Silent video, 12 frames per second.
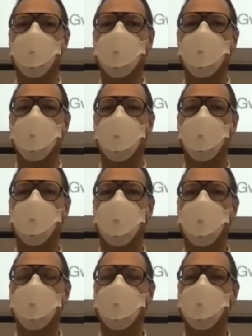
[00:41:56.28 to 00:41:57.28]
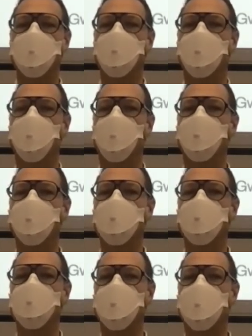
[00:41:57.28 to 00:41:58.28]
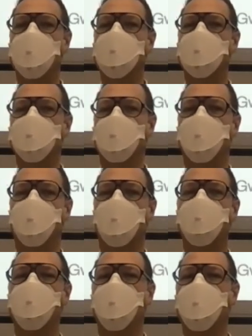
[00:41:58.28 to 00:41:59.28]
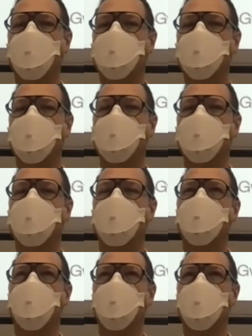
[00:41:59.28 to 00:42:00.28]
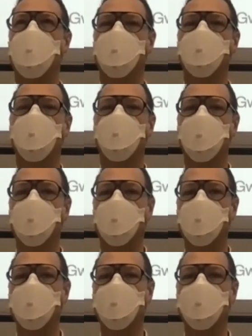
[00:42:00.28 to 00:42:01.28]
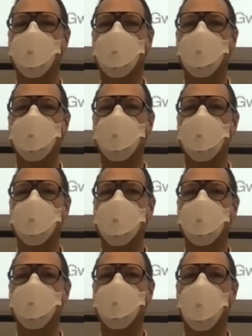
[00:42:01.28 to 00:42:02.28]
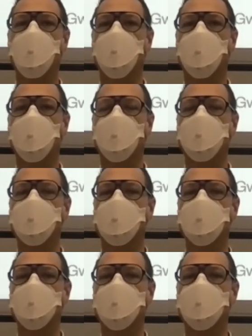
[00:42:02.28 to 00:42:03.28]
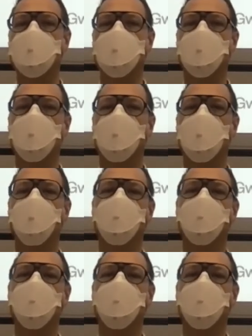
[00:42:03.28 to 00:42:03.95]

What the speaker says: And so just as for information, in a normal confocal, the power is around